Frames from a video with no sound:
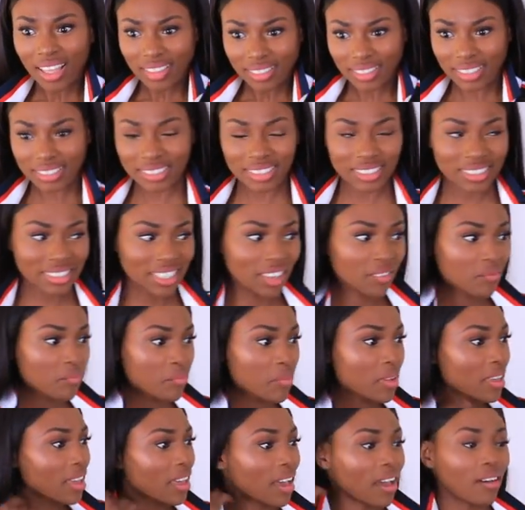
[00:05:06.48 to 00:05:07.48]
This is
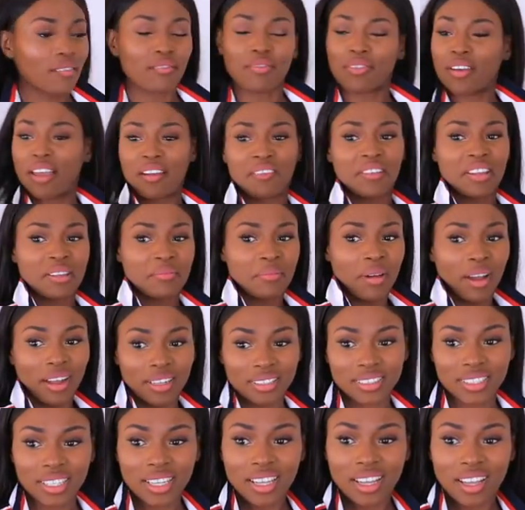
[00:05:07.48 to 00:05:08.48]
giving me very
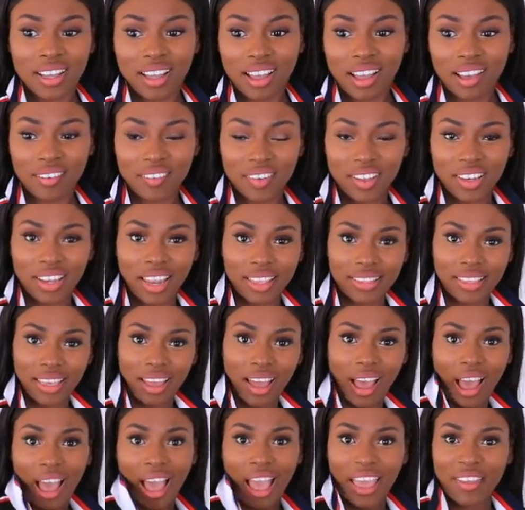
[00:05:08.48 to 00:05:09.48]
much of a like
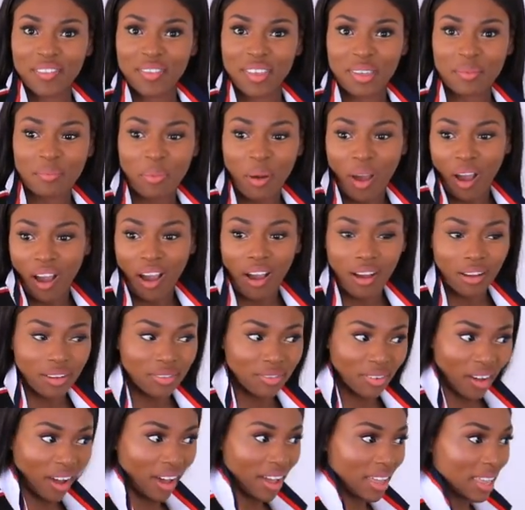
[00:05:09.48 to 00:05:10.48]
an Ivy Park
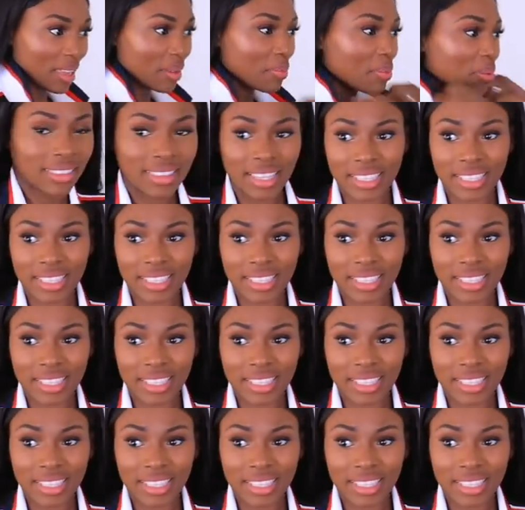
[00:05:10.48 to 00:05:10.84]
vibe.